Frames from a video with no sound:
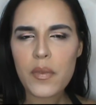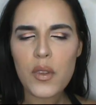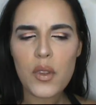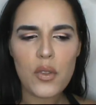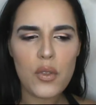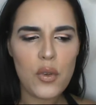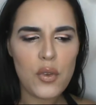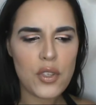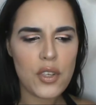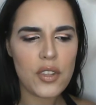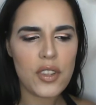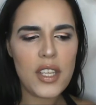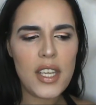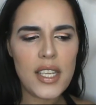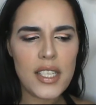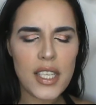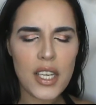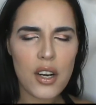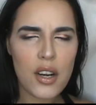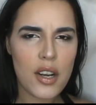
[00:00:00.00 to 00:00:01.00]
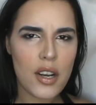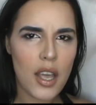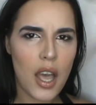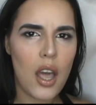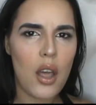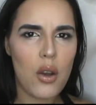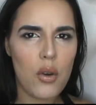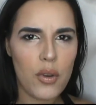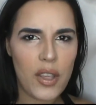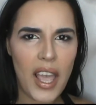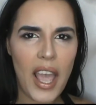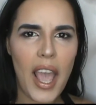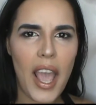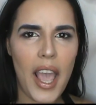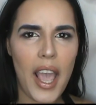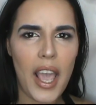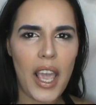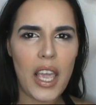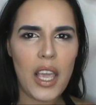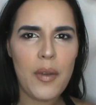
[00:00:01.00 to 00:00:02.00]
Those are things that are not
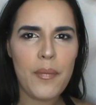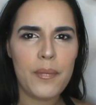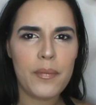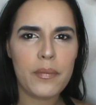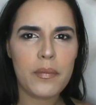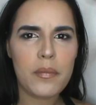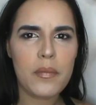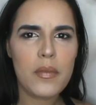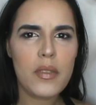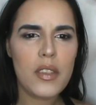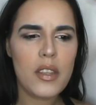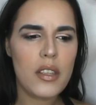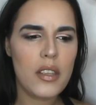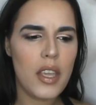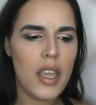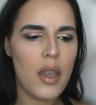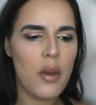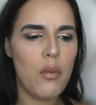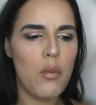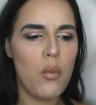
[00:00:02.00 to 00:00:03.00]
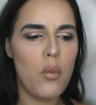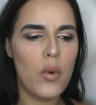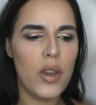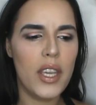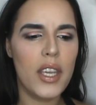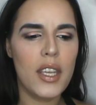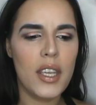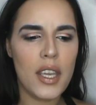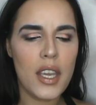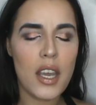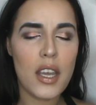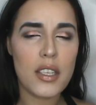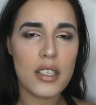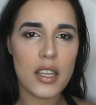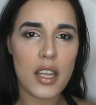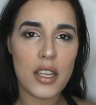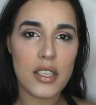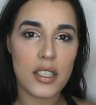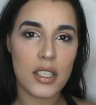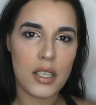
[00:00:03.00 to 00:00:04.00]
okay. And we,
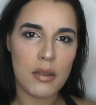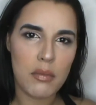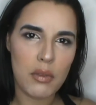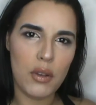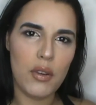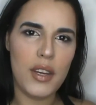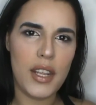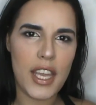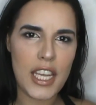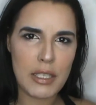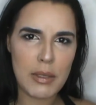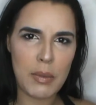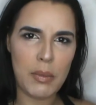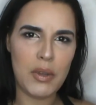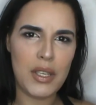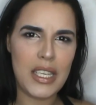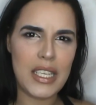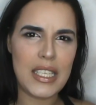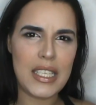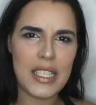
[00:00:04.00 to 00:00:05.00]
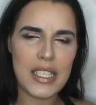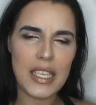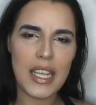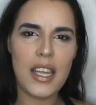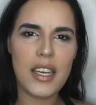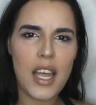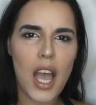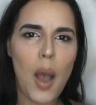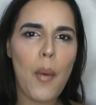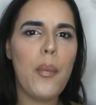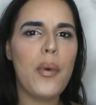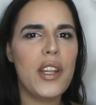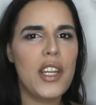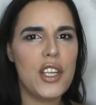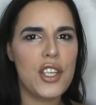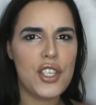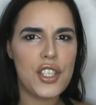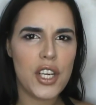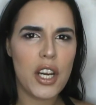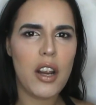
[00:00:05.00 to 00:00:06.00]
as a community, as people, need to stand up. We need
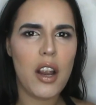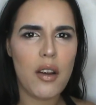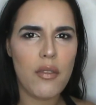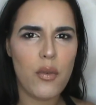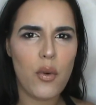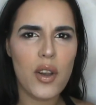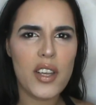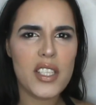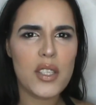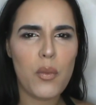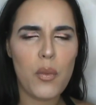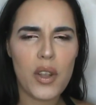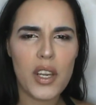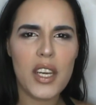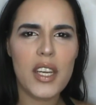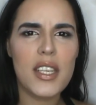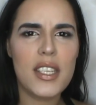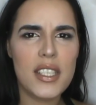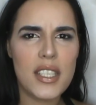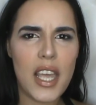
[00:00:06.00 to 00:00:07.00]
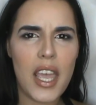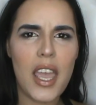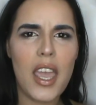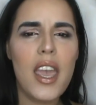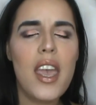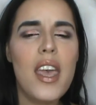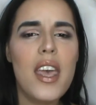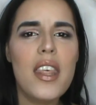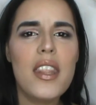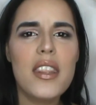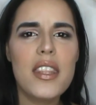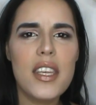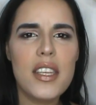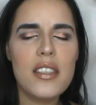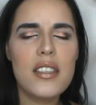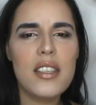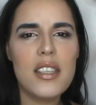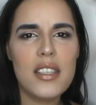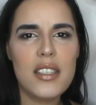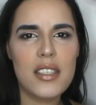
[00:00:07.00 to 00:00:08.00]
to share our voice, and we need to say,
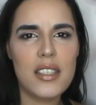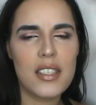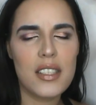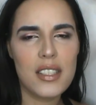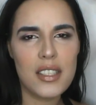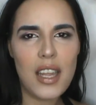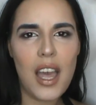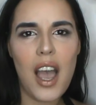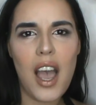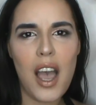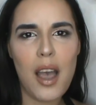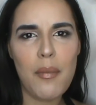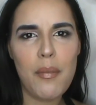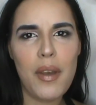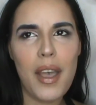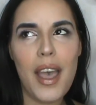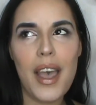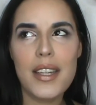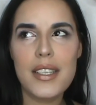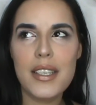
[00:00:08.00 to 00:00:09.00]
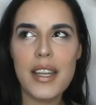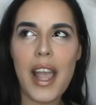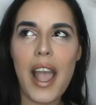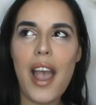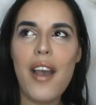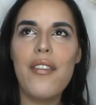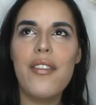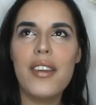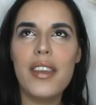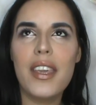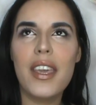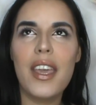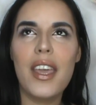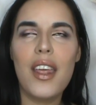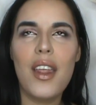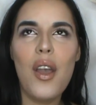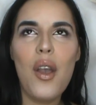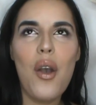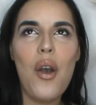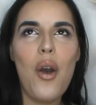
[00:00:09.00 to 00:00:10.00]
this needs to stop. As an
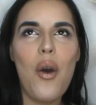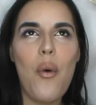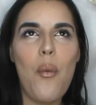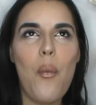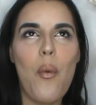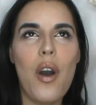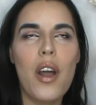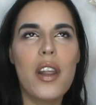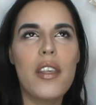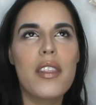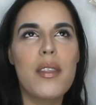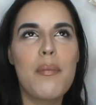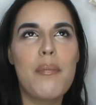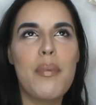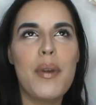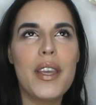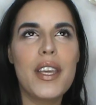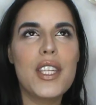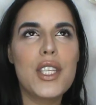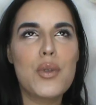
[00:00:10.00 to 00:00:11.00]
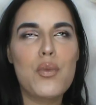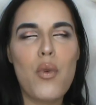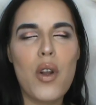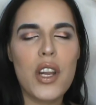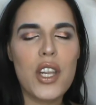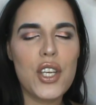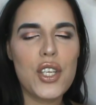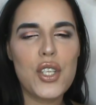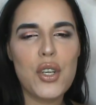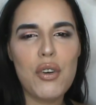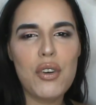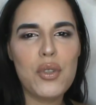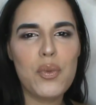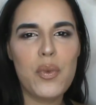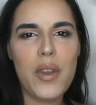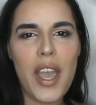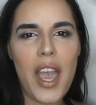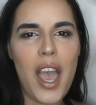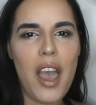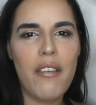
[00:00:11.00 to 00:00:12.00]
advocate, one of the biggest running jokes
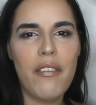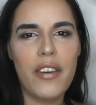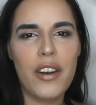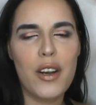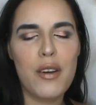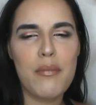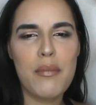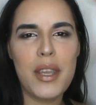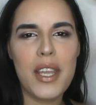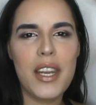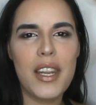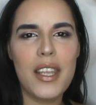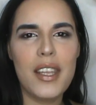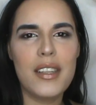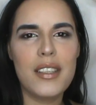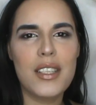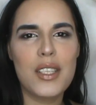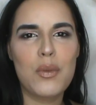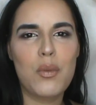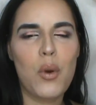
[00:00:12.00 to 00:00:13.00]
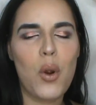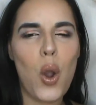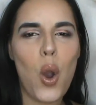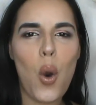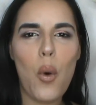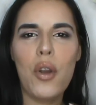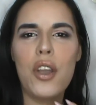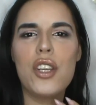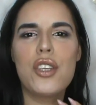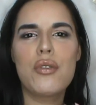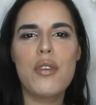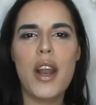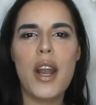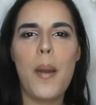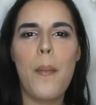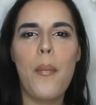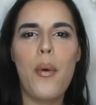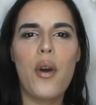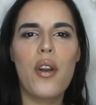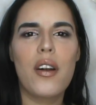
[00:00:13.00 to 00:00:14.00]
we have at our meetings is we're always trying
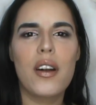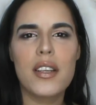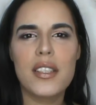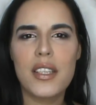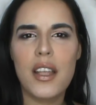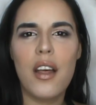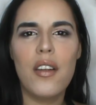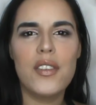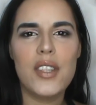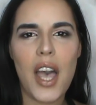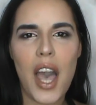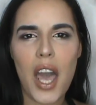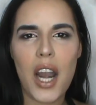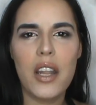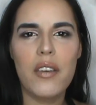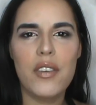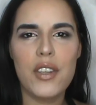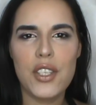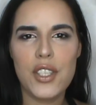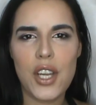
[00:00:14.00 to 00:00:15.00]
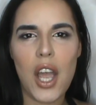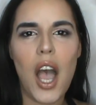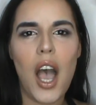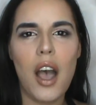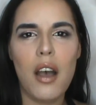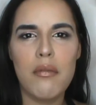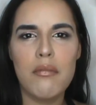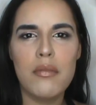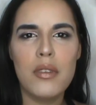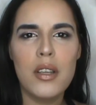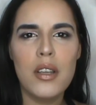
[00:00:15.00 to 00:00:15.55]
to put ourselves out of a job.